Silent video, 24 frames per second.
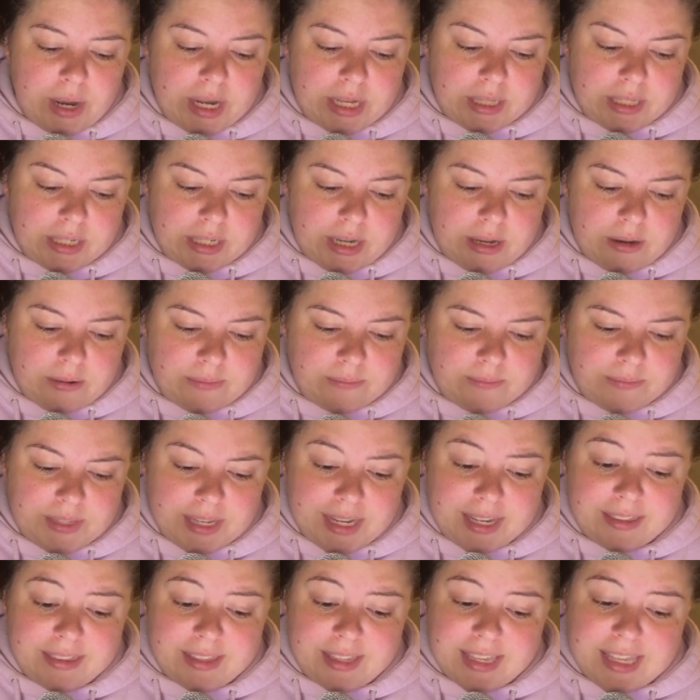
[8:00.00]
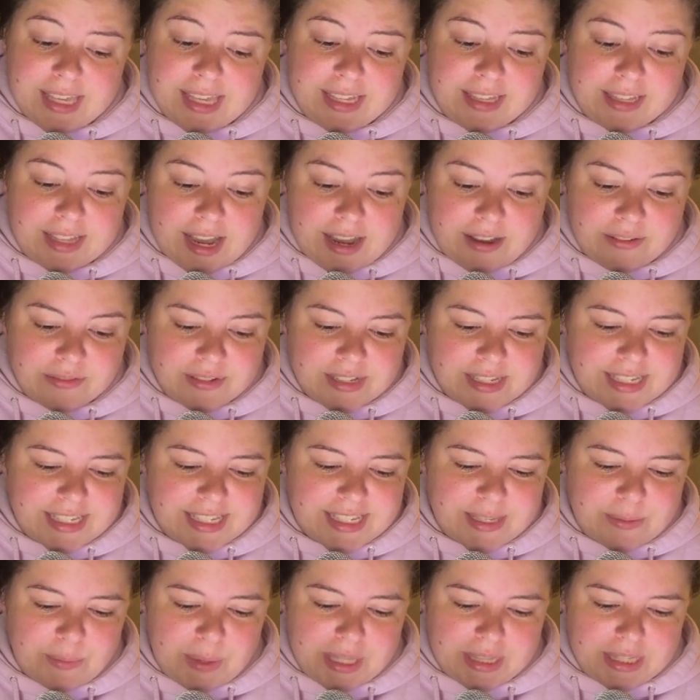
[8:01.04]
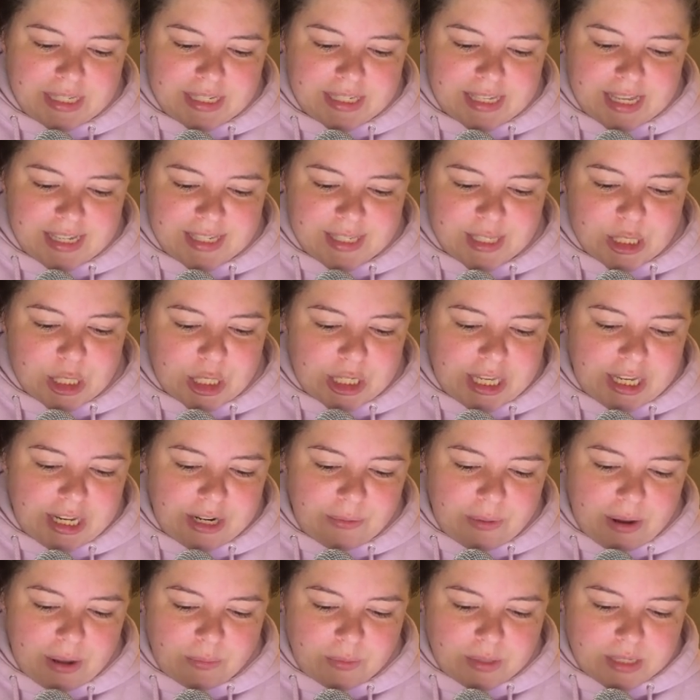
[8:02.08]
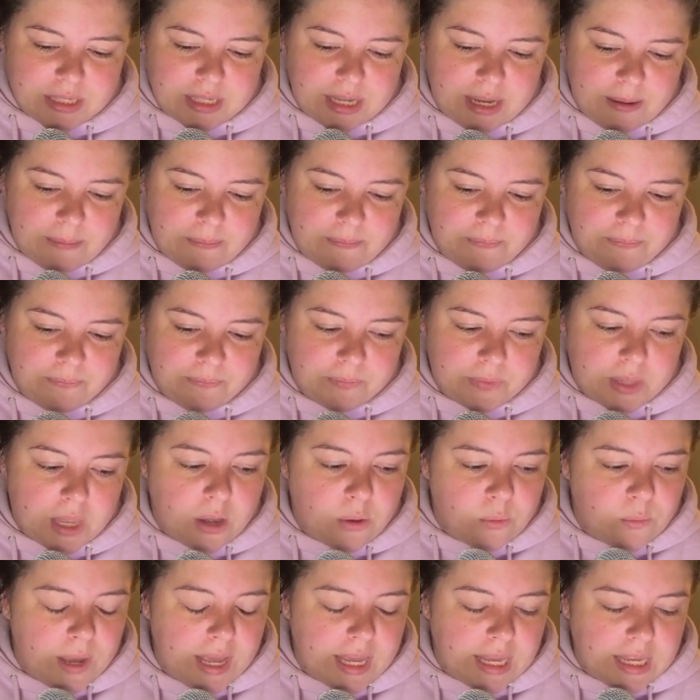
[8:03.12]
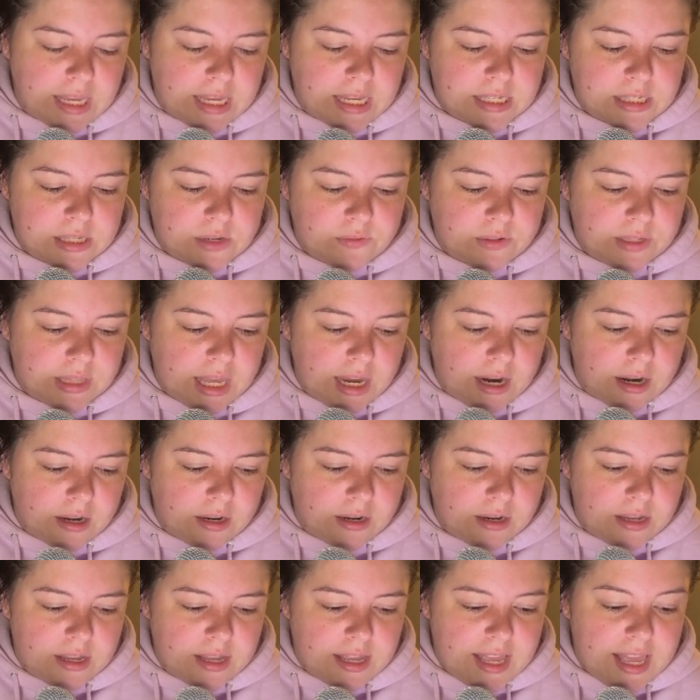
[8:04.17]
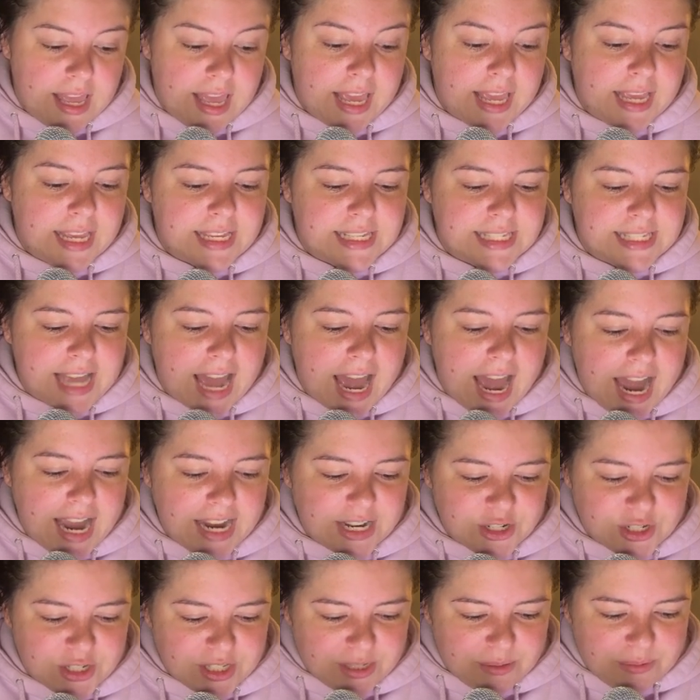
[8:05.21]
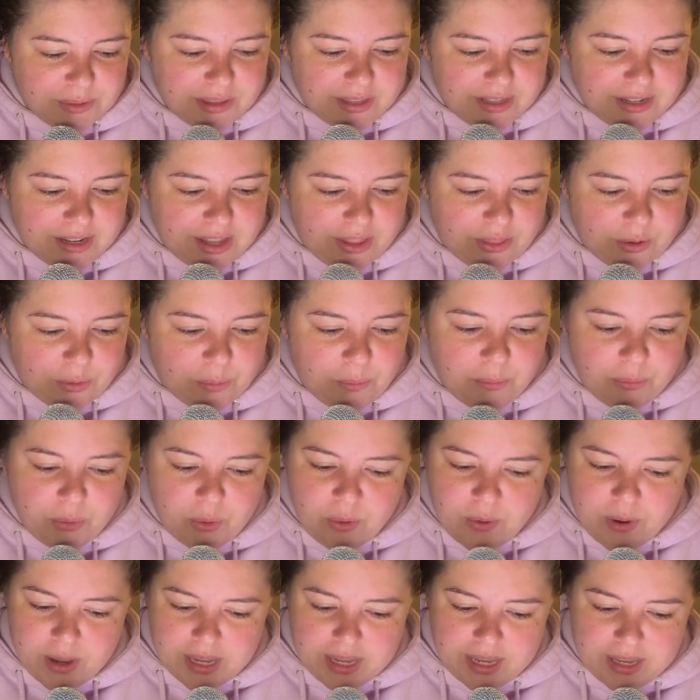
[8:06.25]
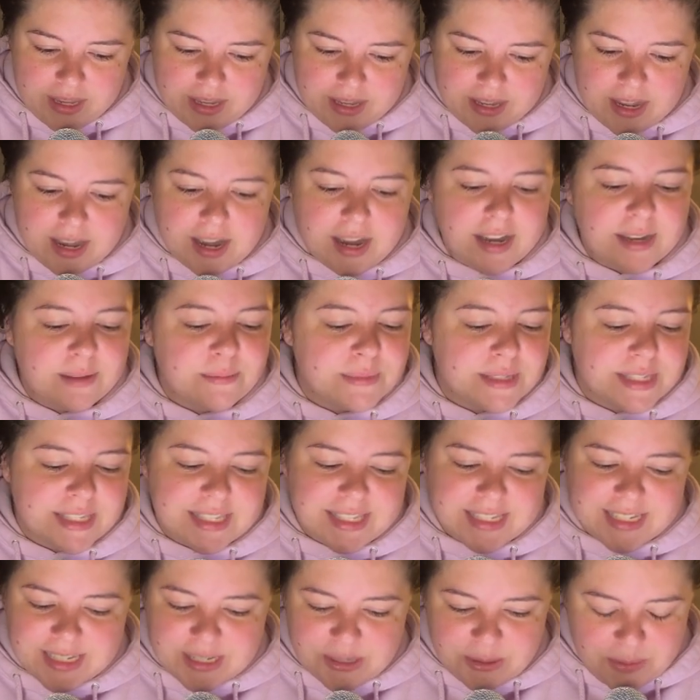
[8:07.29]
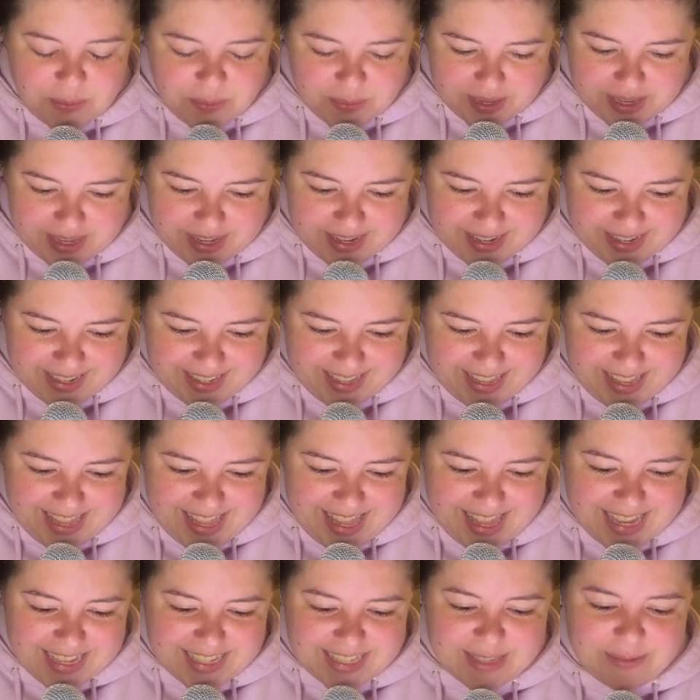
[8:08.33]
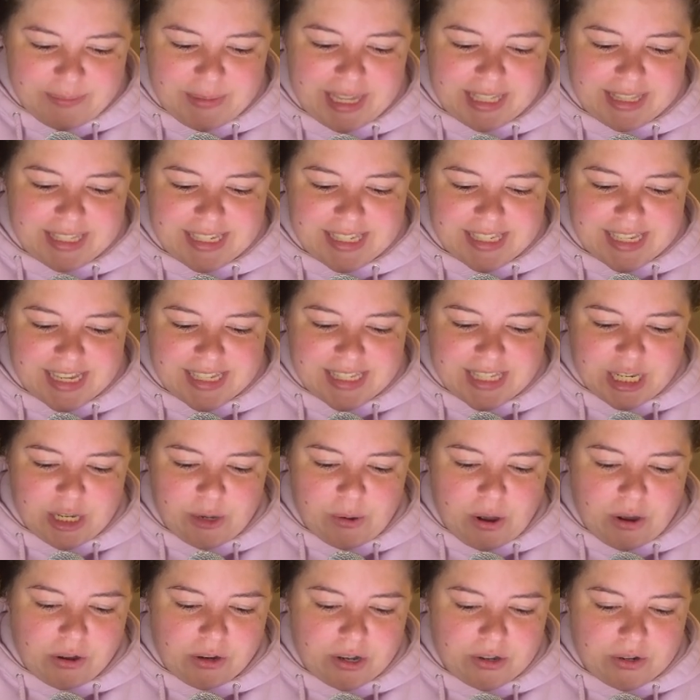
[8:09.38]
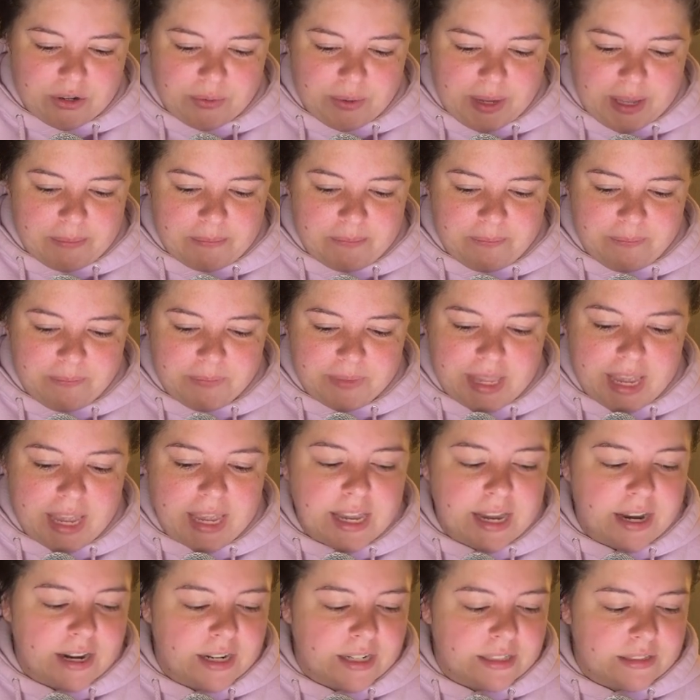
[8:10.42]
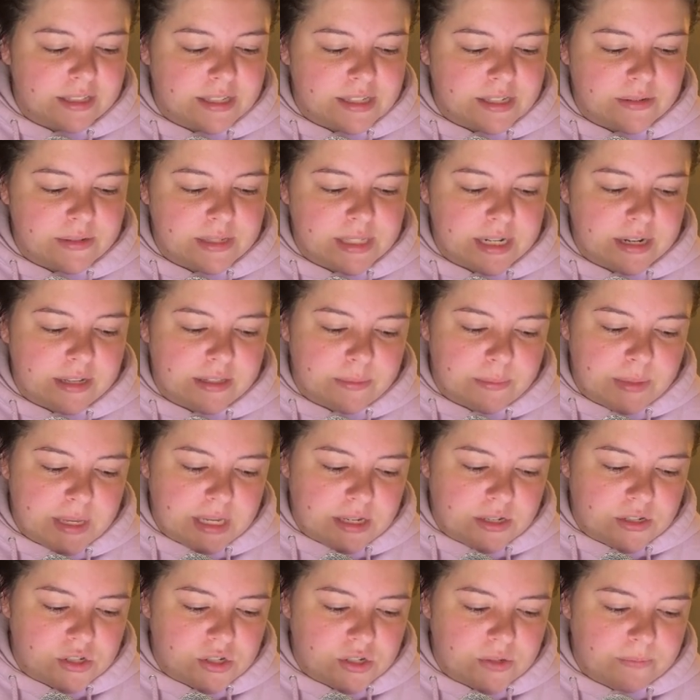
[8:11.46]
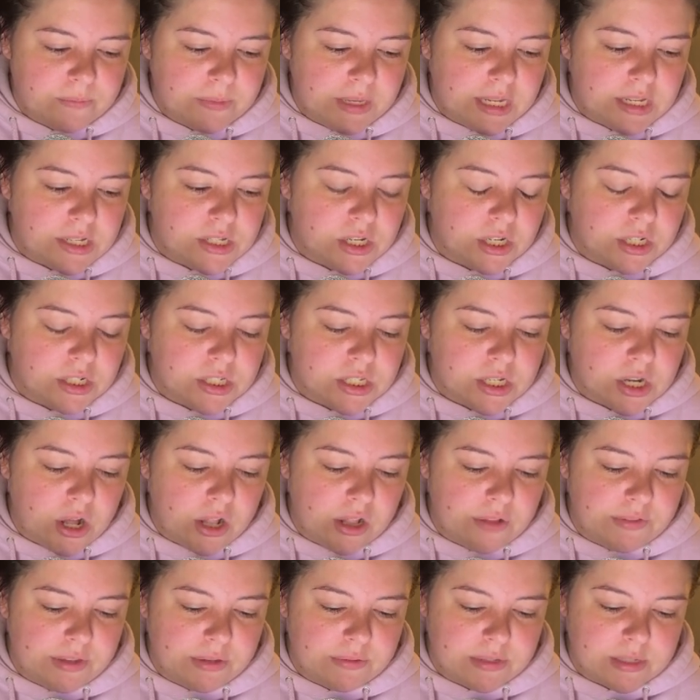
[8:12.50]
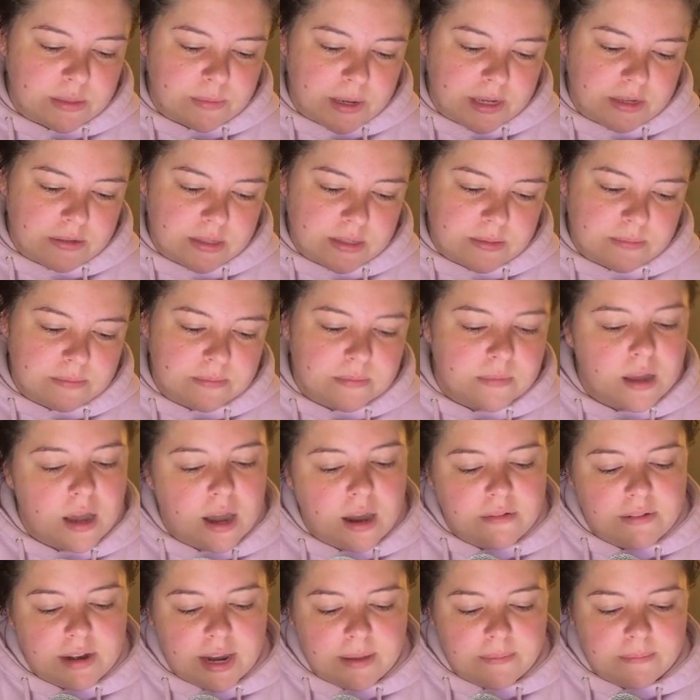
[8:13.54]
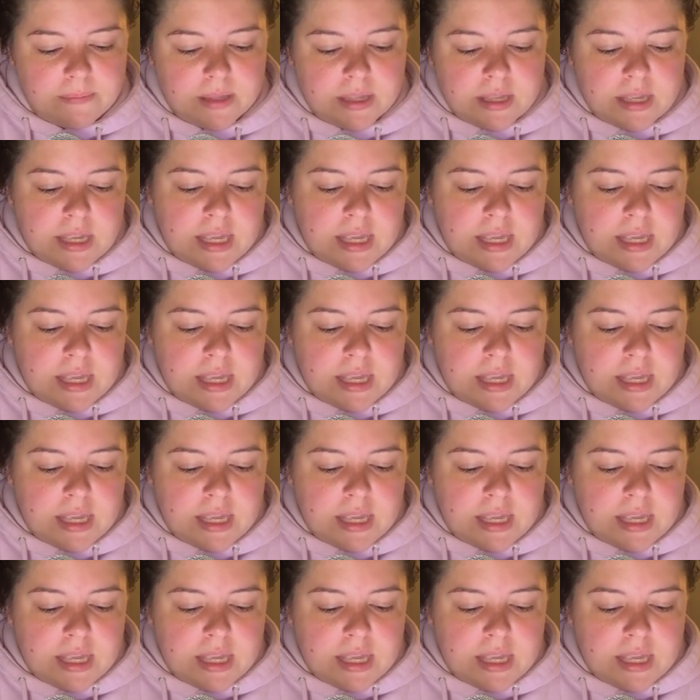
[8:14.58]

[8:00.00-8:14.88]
while ago. I think he left, Samantha says, looking around with Sam. Oh, wait, he's over there. He's actually with another boy. I'm stupid, Samantha says, and you all go to him. Hey, Aaron, let's go sit on the beach. He turns to all of you and smiles. All right.